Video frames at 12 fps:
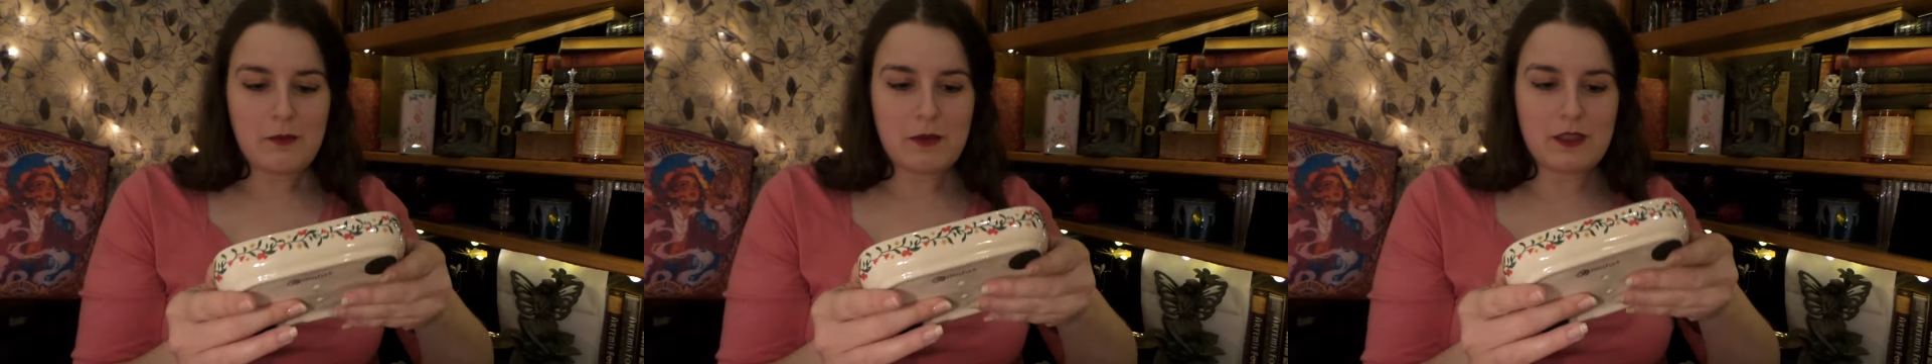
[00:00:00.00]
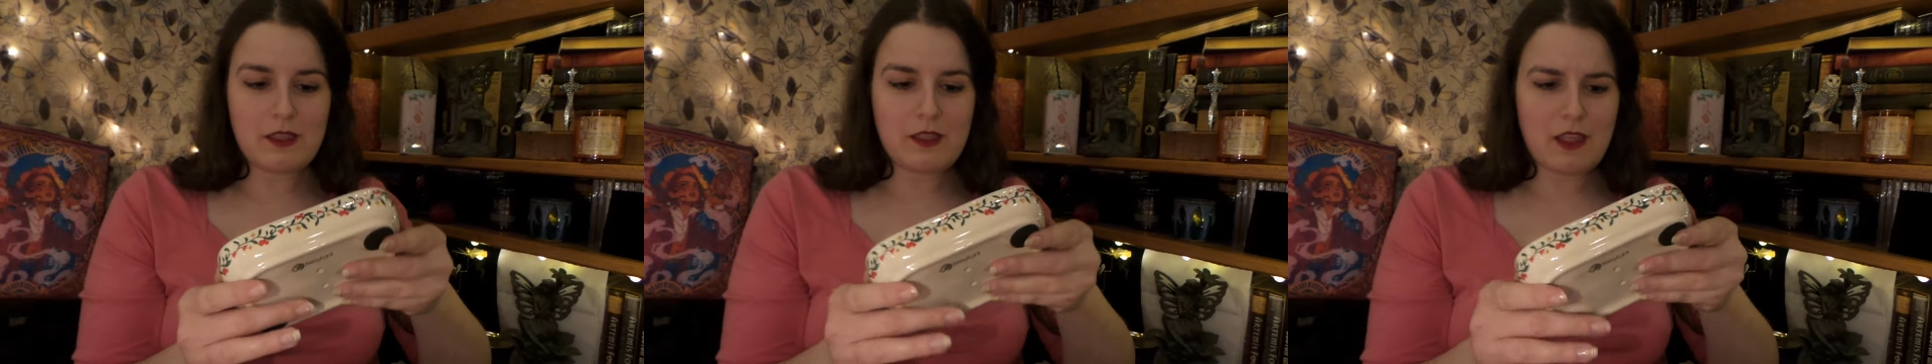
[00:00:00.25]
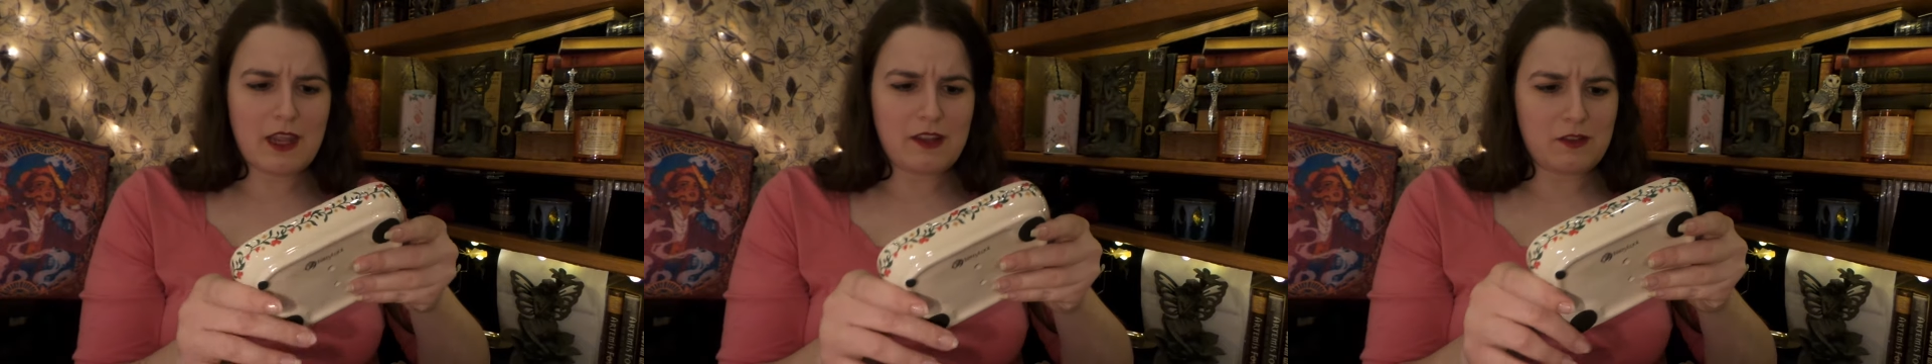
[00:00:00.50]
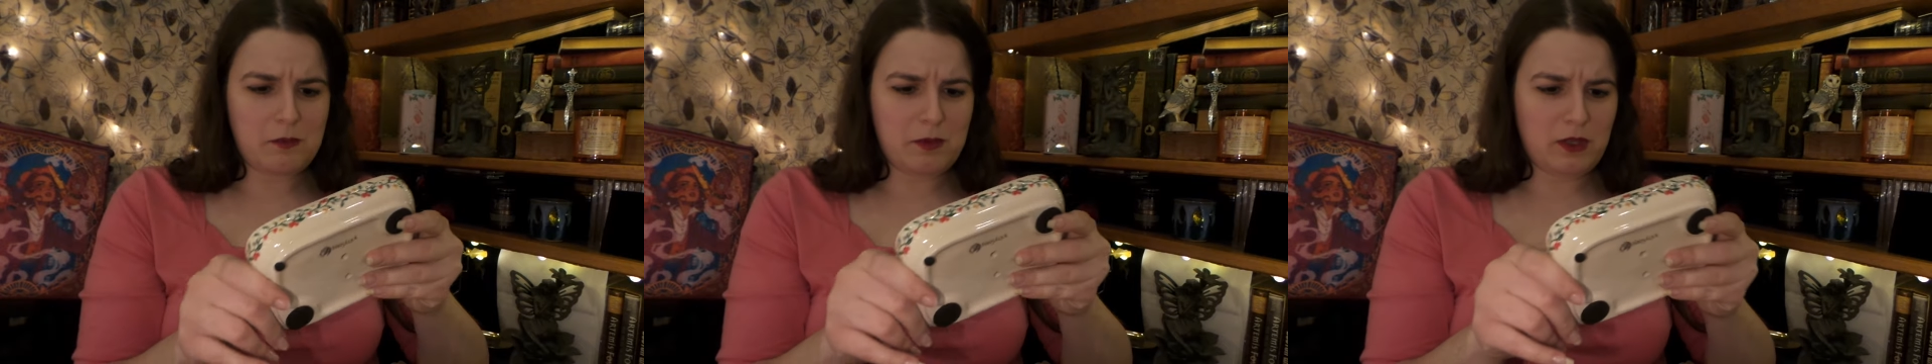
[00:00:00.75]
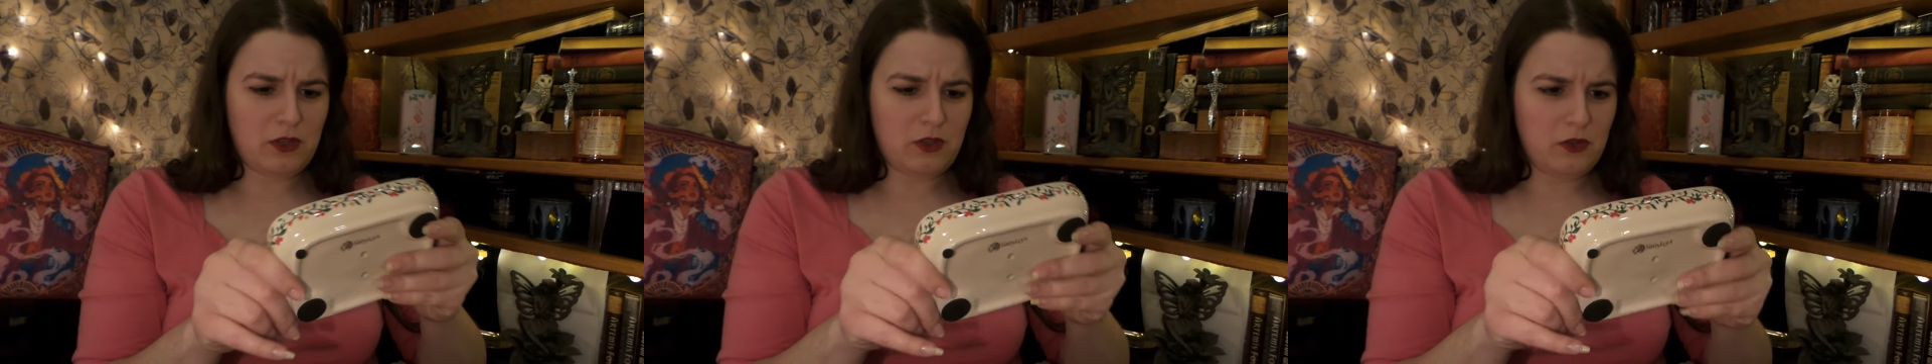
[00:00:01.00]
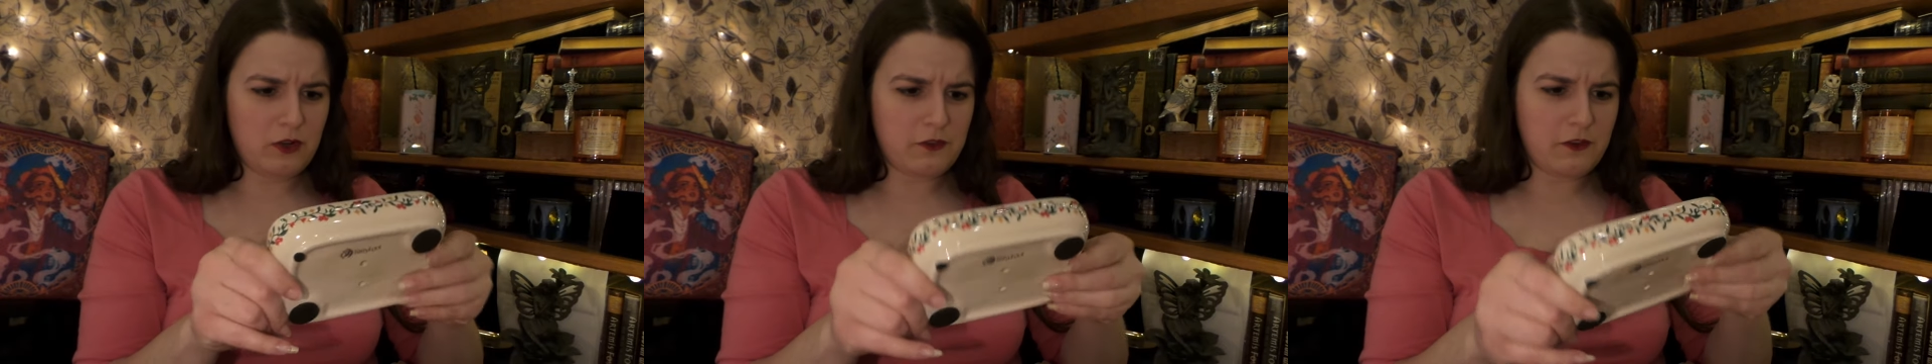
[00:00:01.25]
but that is
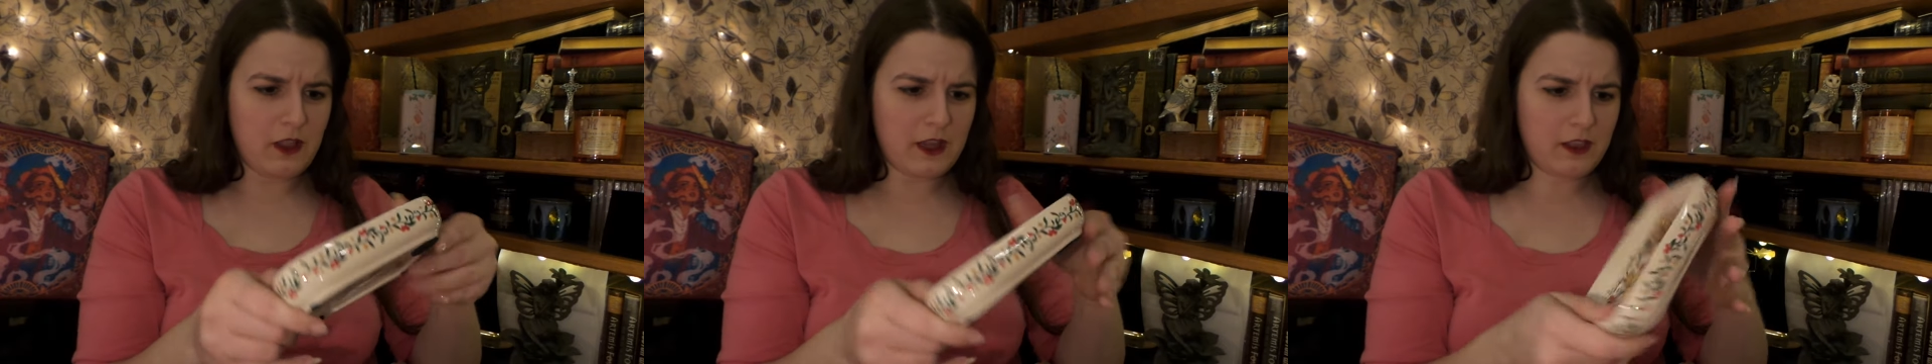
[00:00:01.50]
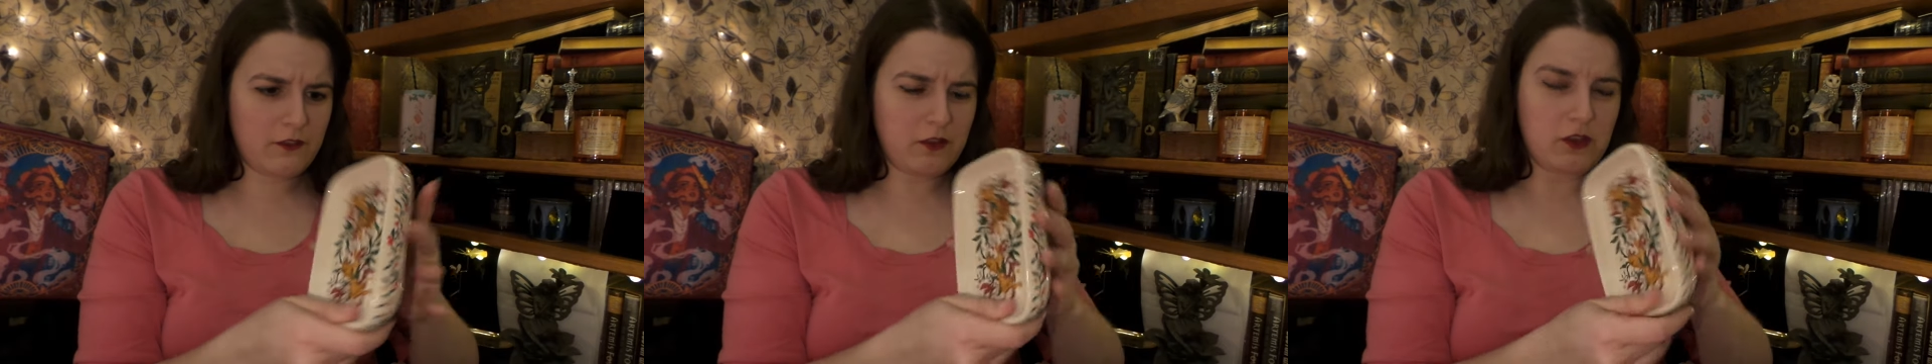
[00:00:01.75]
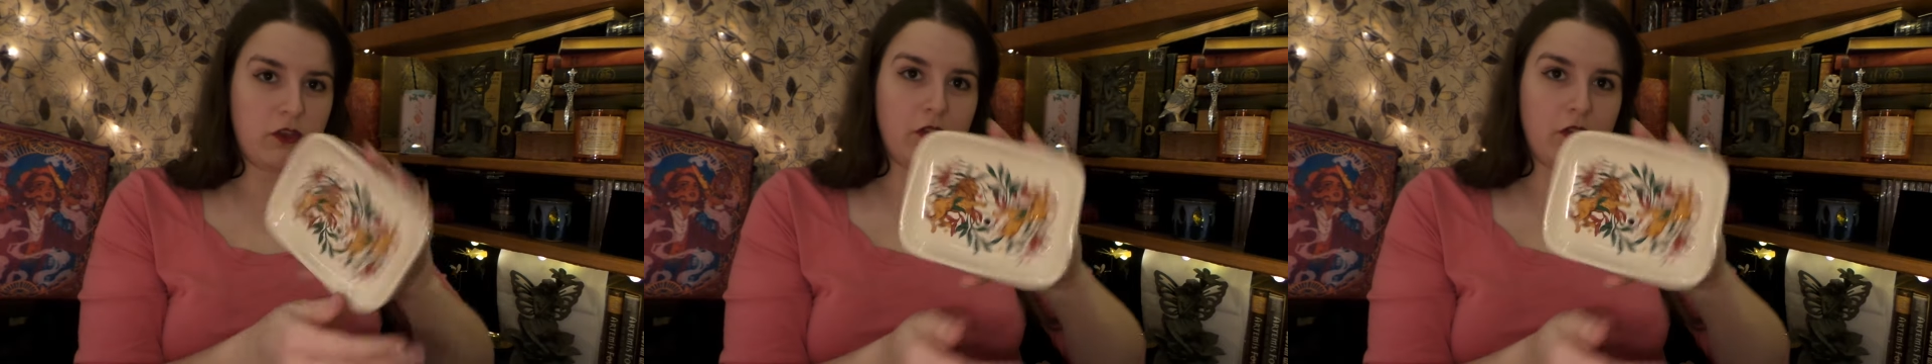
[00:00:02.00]
beautiful. I love the